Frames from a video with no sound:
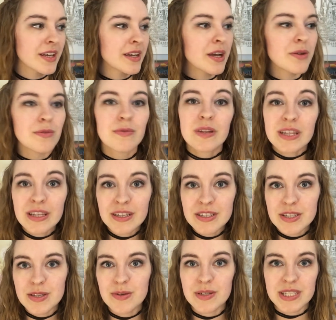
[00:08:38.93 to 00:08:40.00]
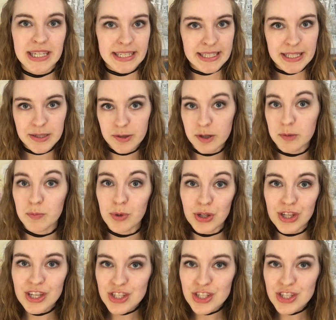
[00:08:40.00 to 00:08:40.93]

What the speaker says: I got really into a technique called bullet